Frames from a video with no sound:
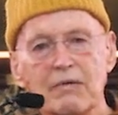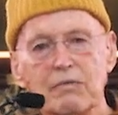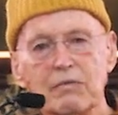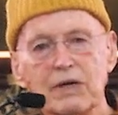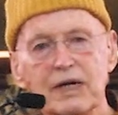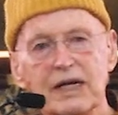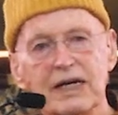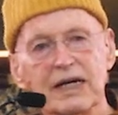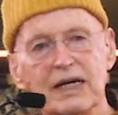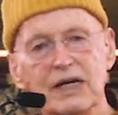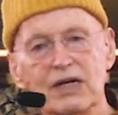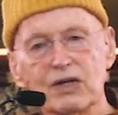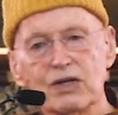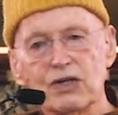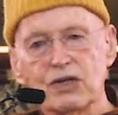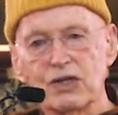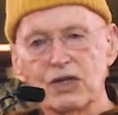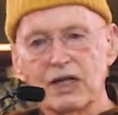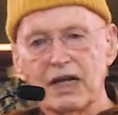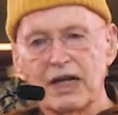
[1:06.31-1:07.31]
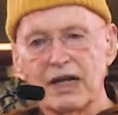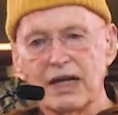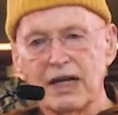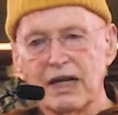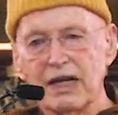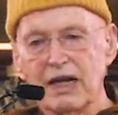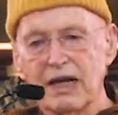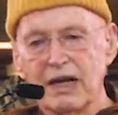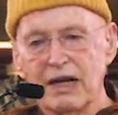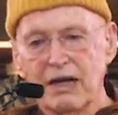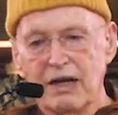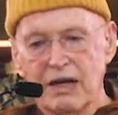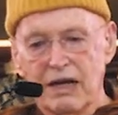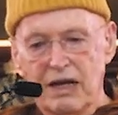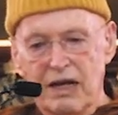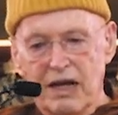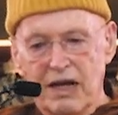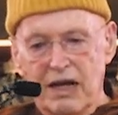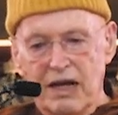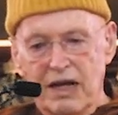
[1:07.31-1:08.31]
because
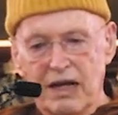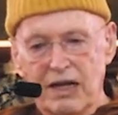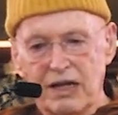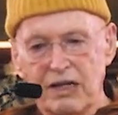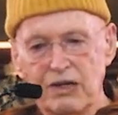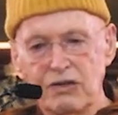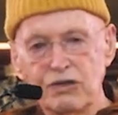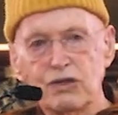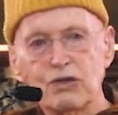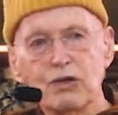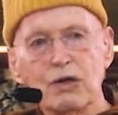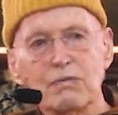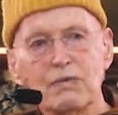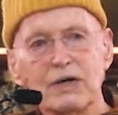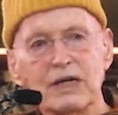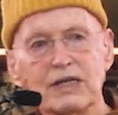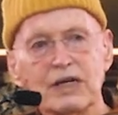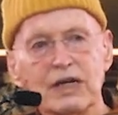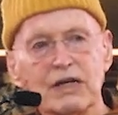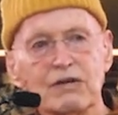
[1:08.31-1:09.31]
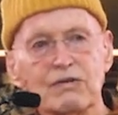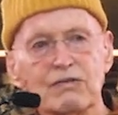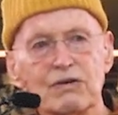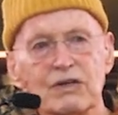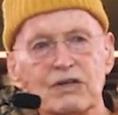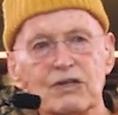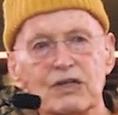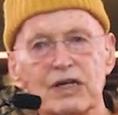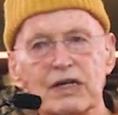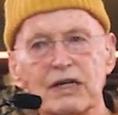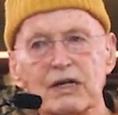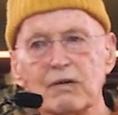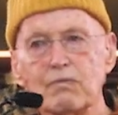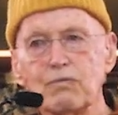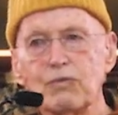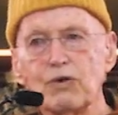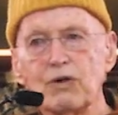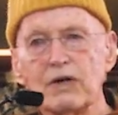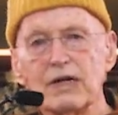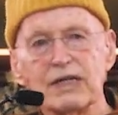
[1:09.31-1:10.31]
there's so much interest in
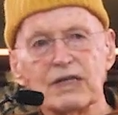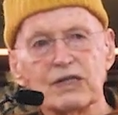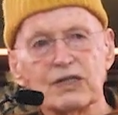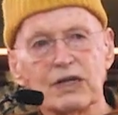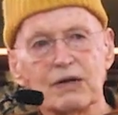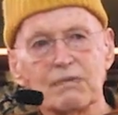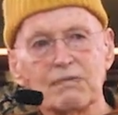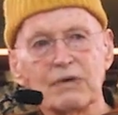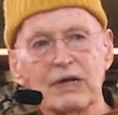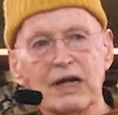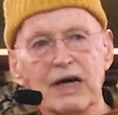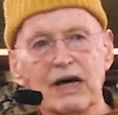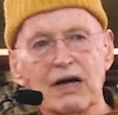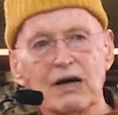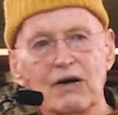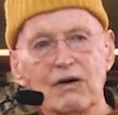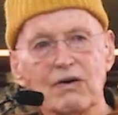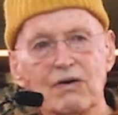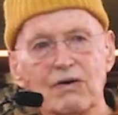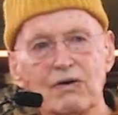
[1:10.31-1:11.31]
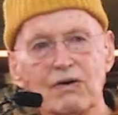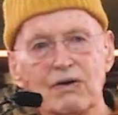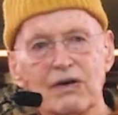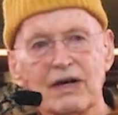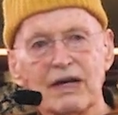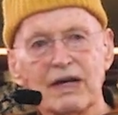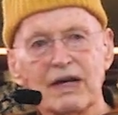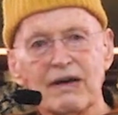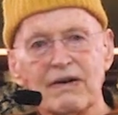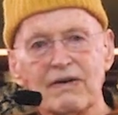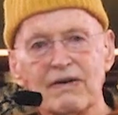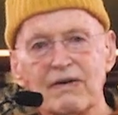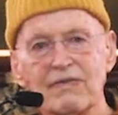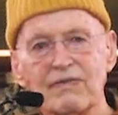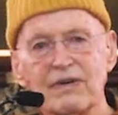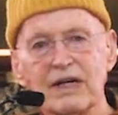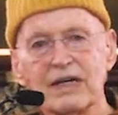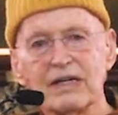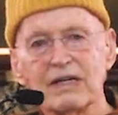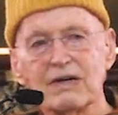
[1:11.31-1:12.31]
Buddhism now
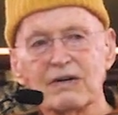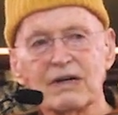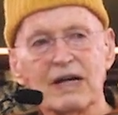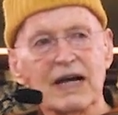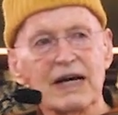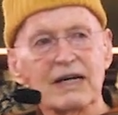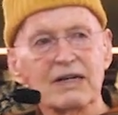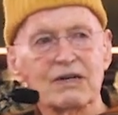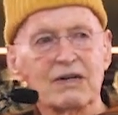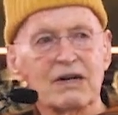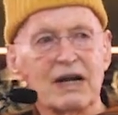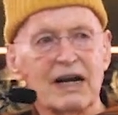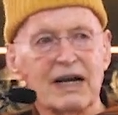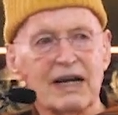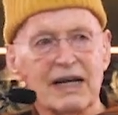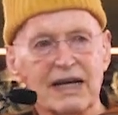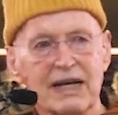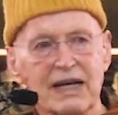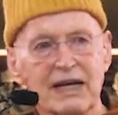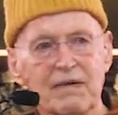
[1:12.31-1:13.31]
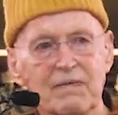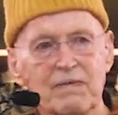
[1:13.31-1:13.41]
internationally,